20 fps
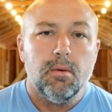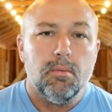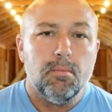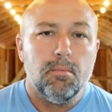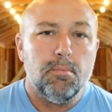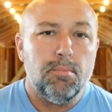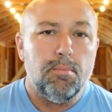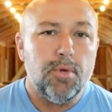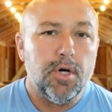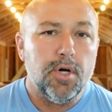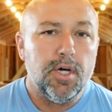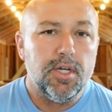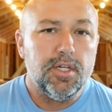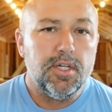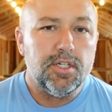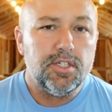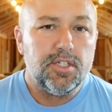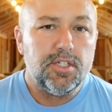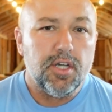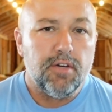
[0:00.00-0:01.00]

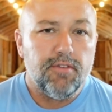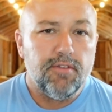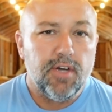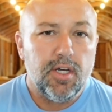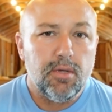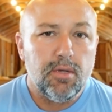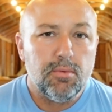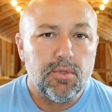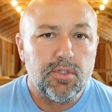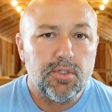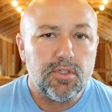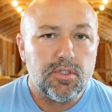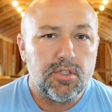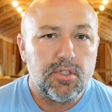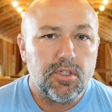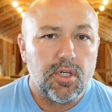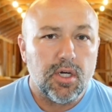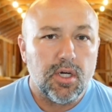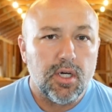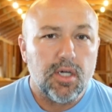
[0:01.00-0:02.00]
But Chauvet
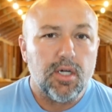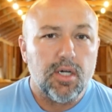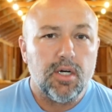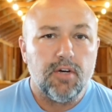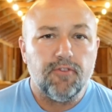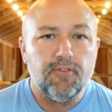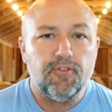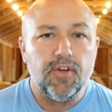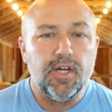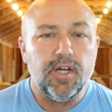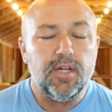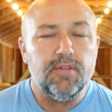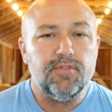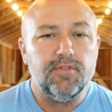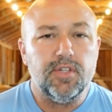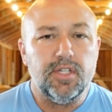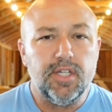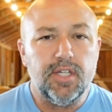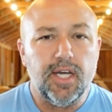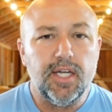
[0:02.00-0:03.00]
was afraid of
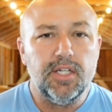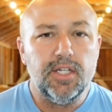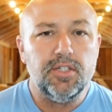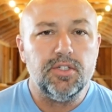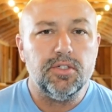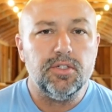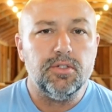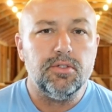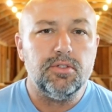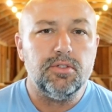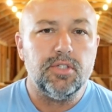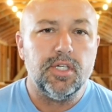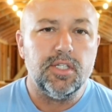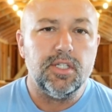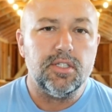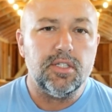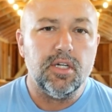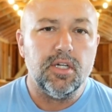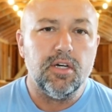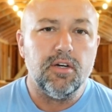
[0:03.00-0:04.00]
the dangers and
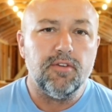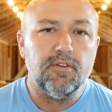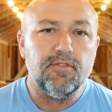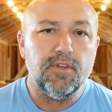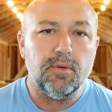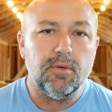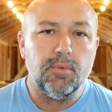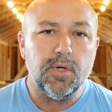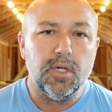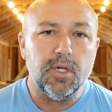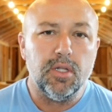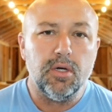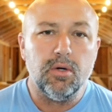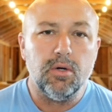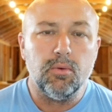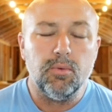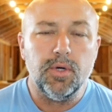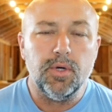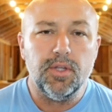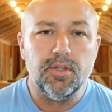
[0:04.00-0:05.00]
stuff that went
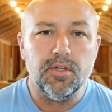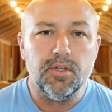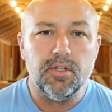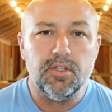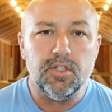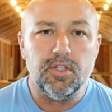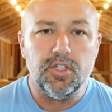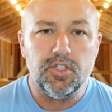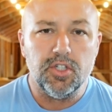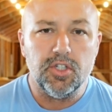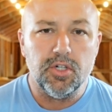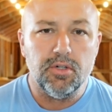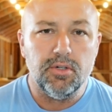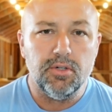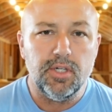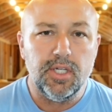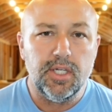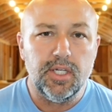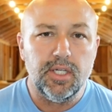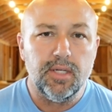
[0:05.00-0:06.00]
along with the
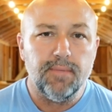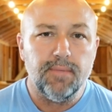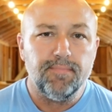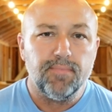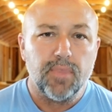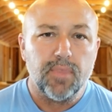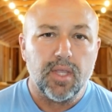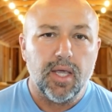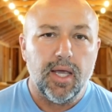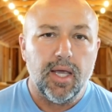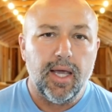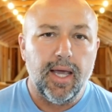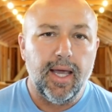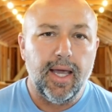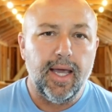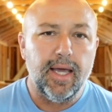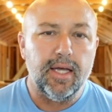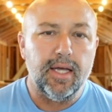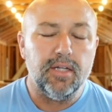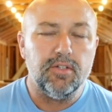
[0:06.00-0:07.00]
journey,
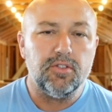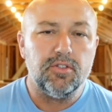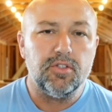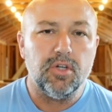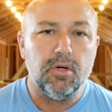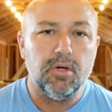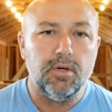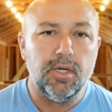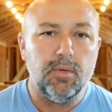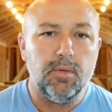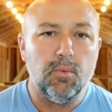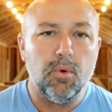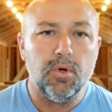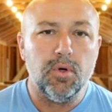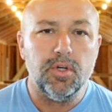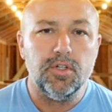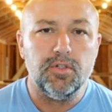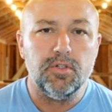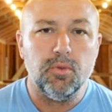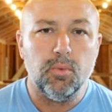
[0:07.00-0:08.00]
and so he
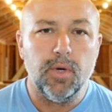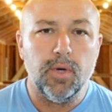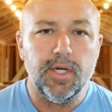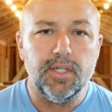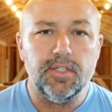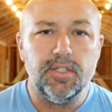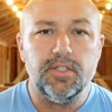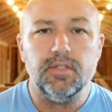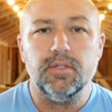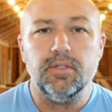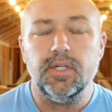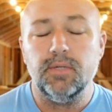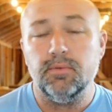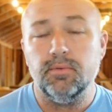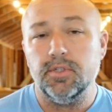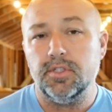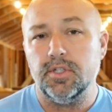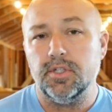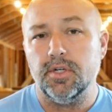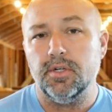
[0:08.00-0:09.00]
wanted to wait until he
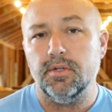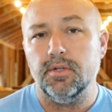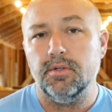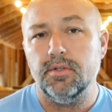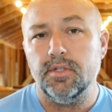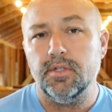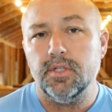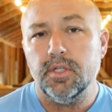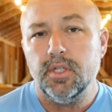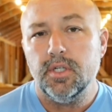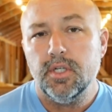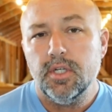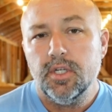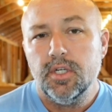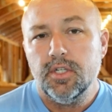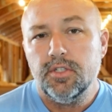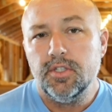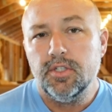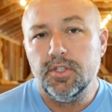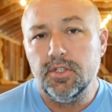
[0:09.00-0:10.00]
returned
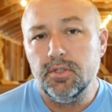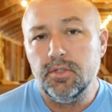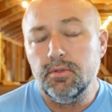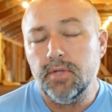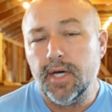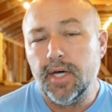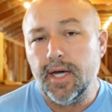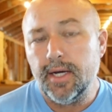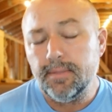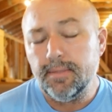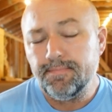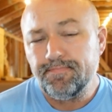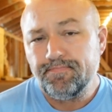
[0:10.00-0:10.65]
to do that.